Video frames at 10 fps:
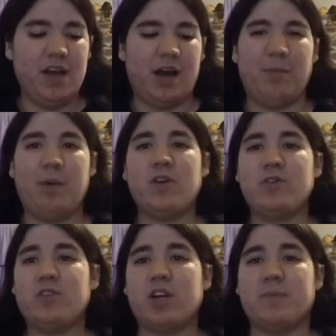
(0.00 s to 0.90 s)
Um, I'm going
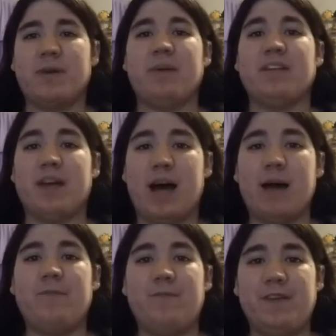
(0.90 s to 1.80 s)
to talk about my
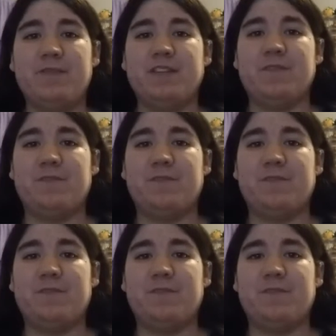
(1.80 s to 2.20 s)
top 50